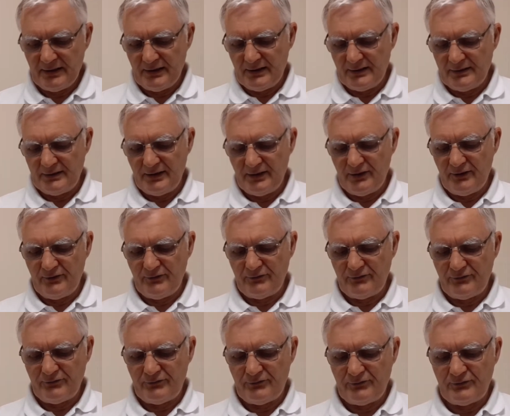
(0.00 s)

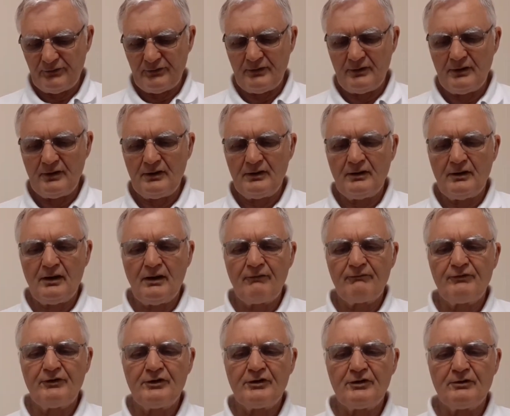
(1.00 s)
there's a
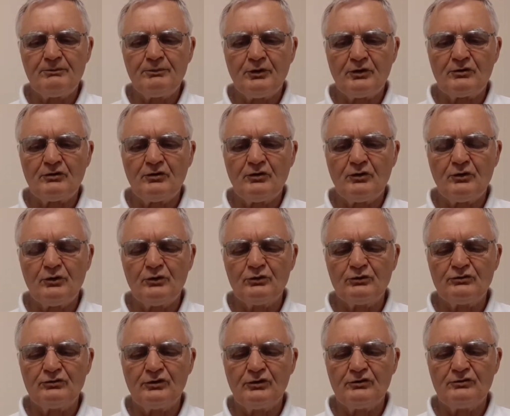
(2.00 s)
very good book
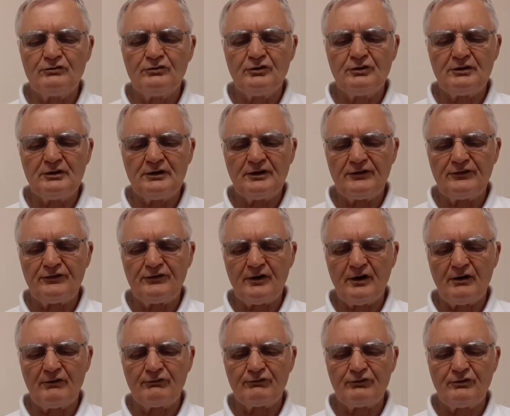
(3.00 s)
called Do It
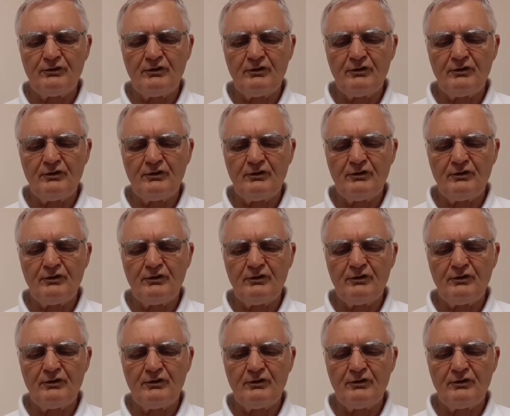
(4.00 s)
Yourself,